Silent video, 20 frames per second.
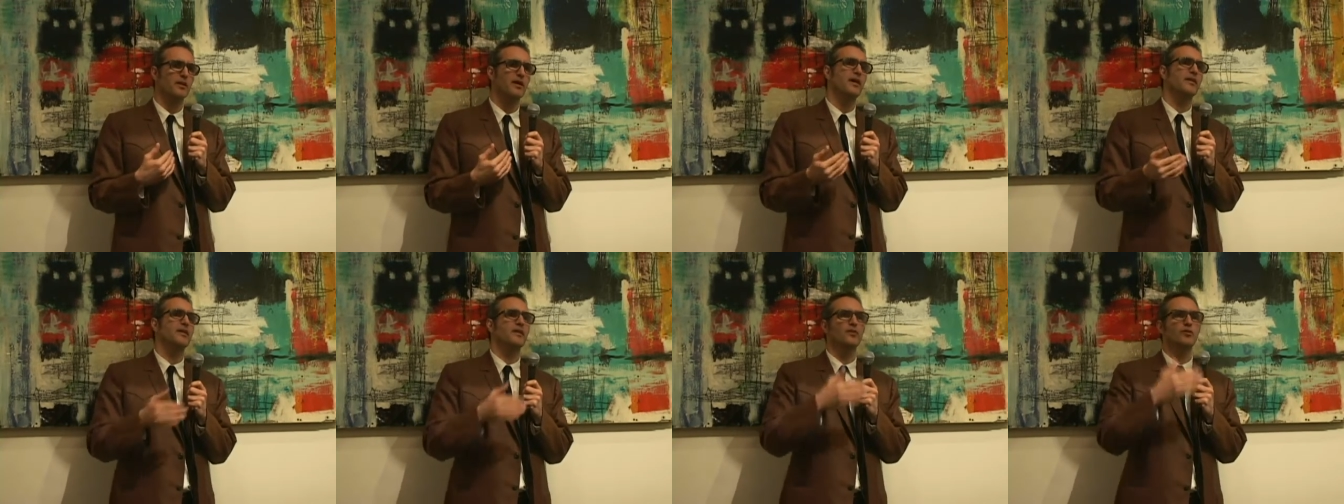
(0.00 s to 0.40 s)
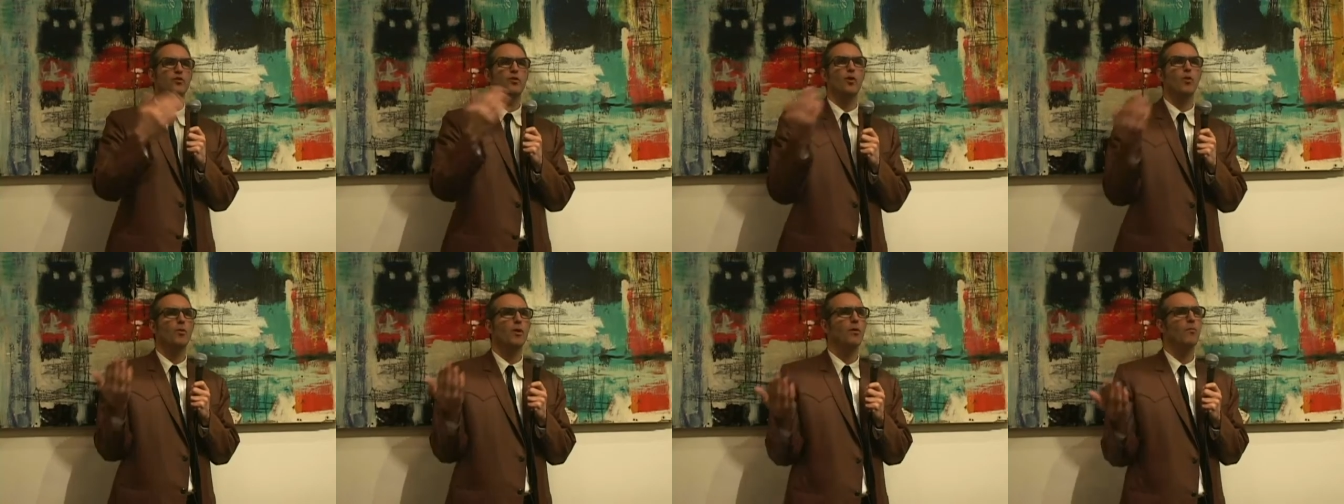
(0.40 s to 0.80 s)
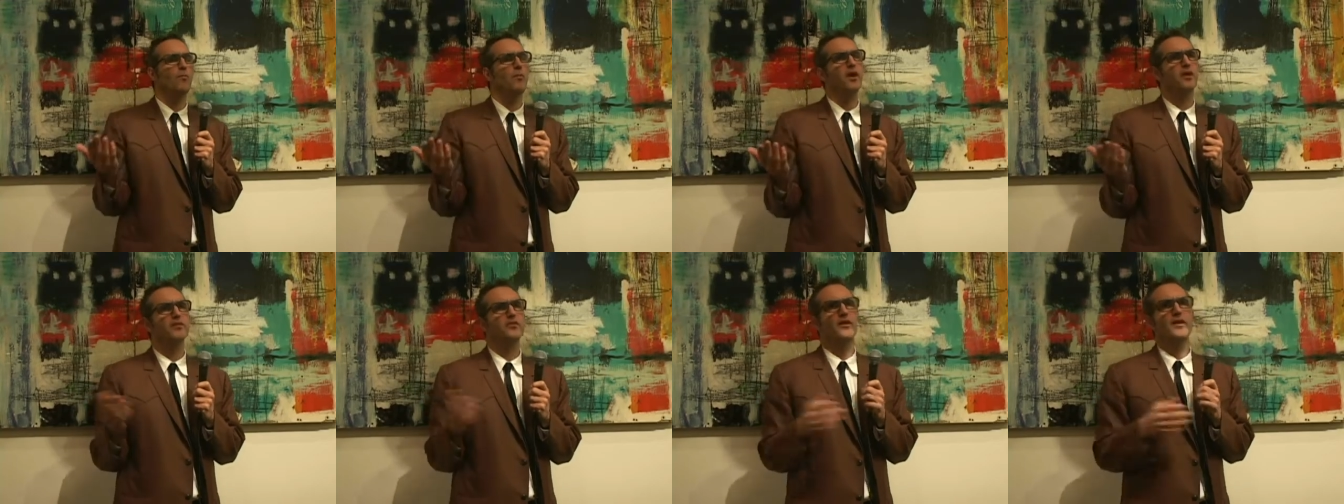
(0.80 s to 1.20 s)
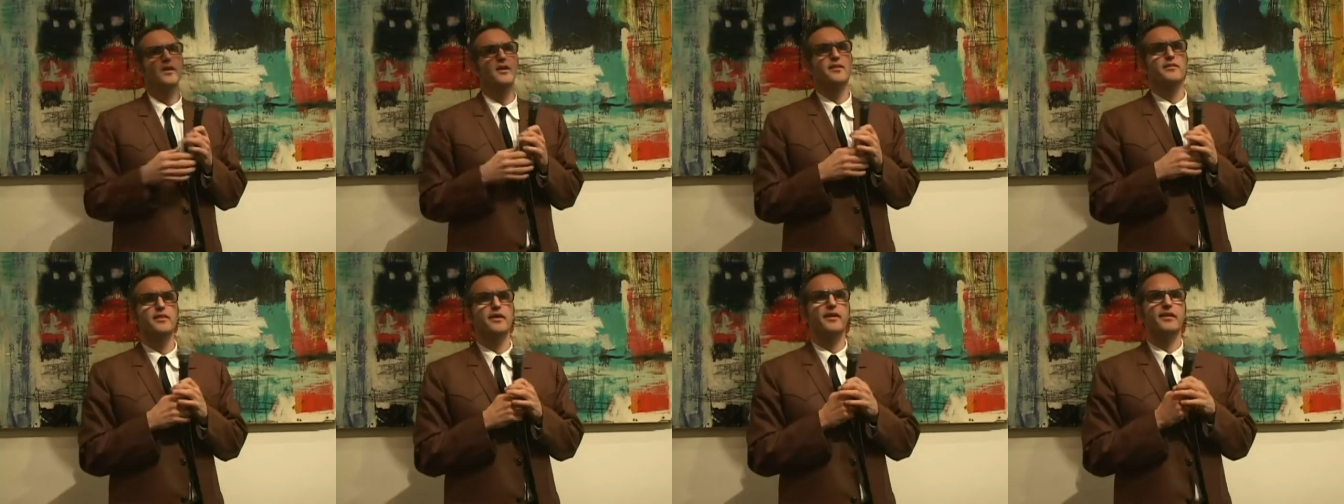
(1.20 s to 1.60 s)
And then you go, well, but
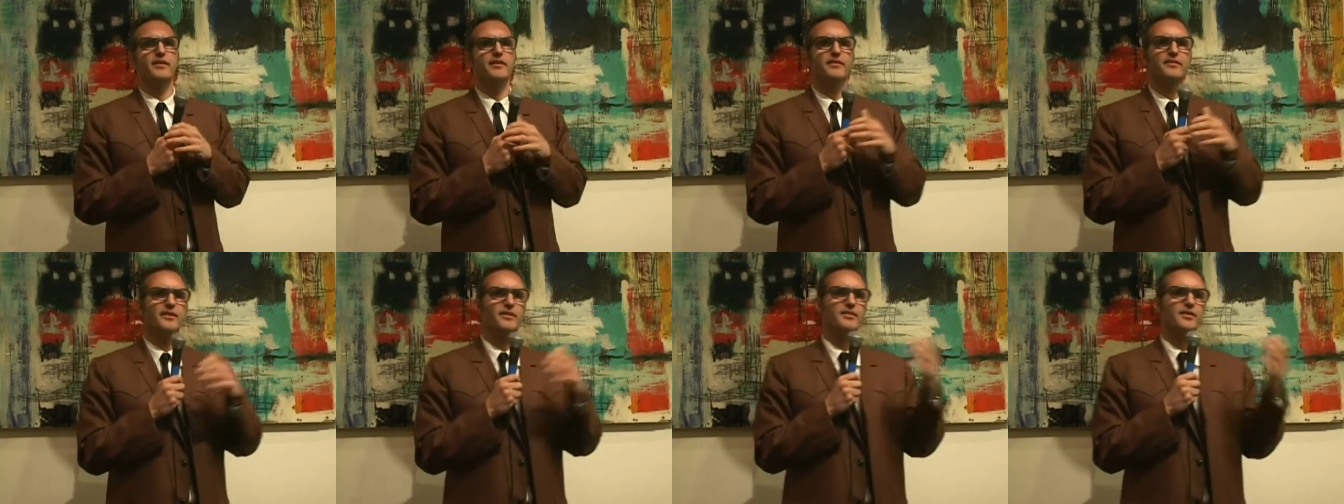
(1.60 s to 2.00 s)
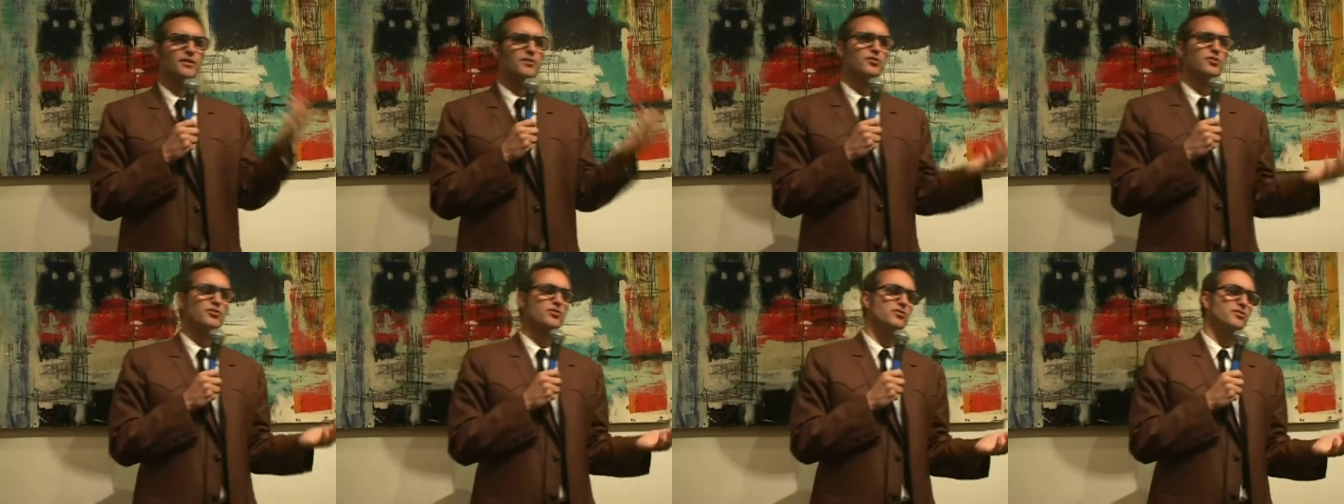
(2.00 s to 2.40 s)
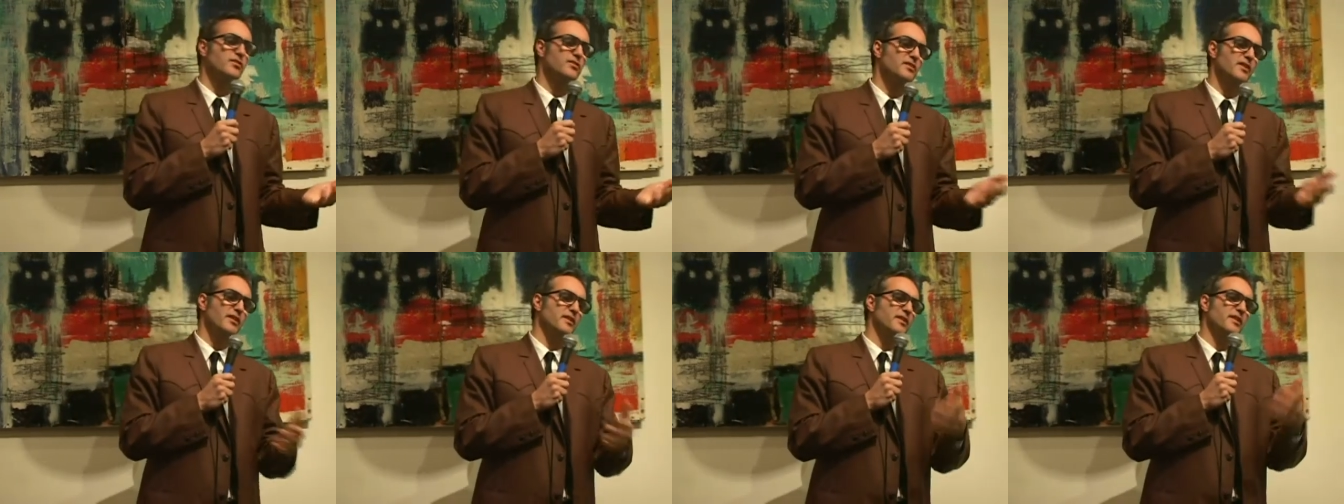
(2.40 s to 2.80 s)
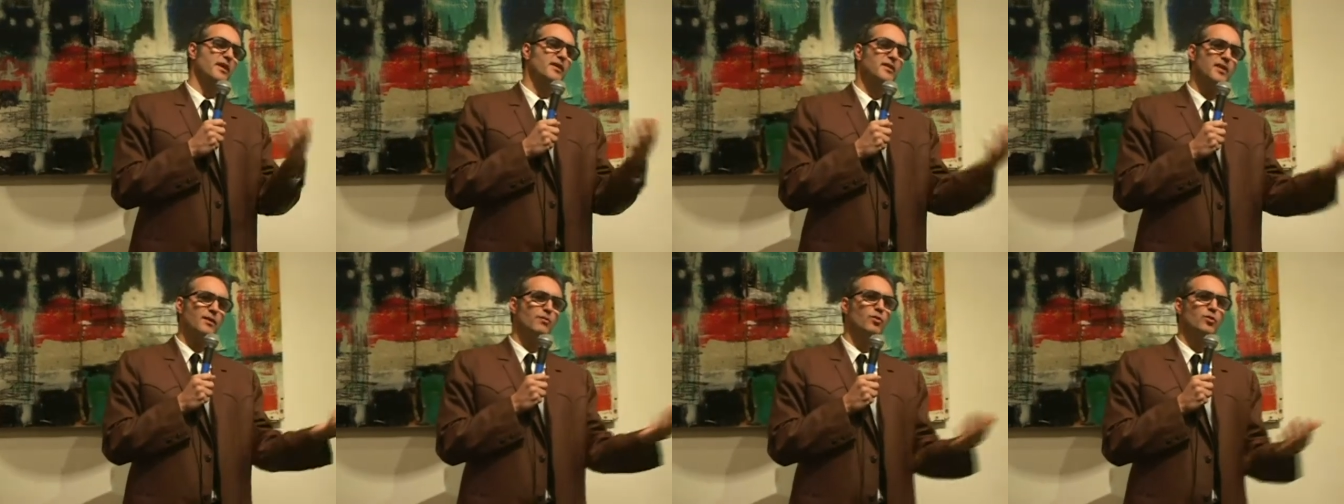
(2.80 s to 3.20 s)
they
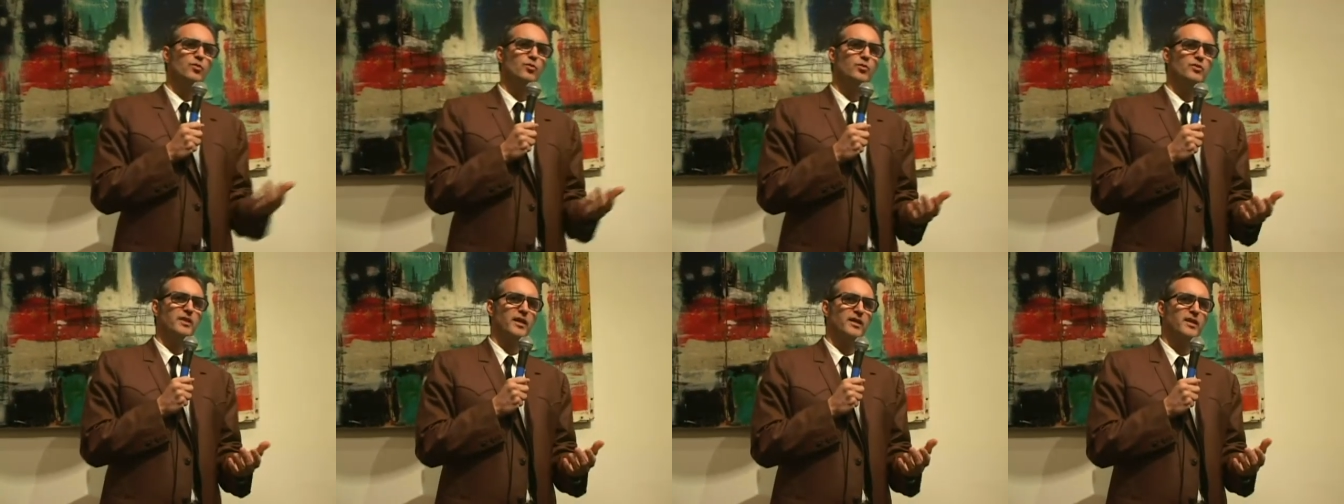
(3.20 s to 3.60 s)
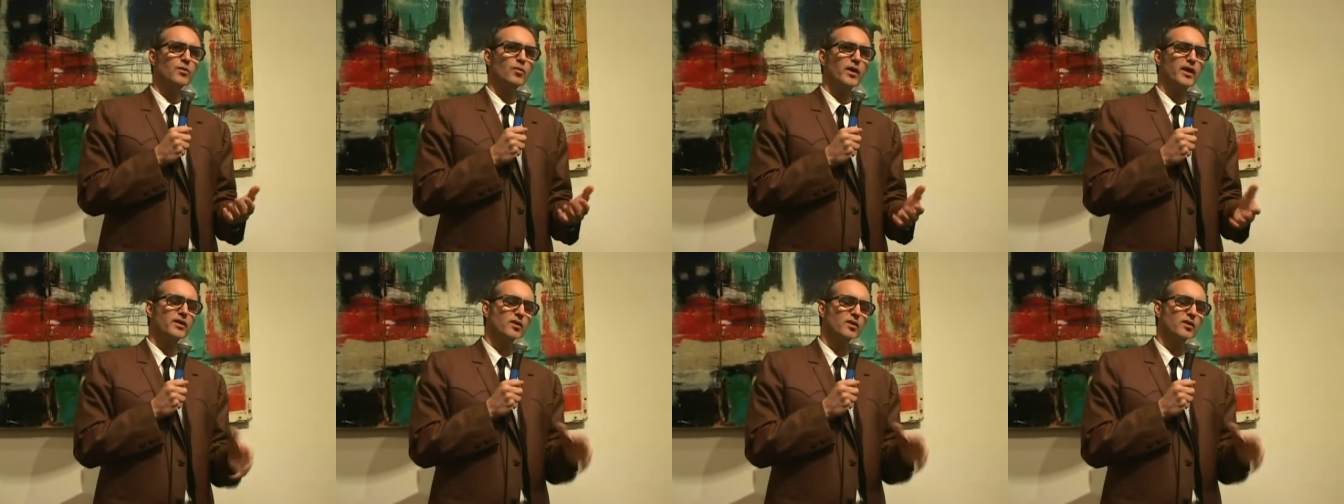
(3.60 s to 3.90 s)
will do it anyway.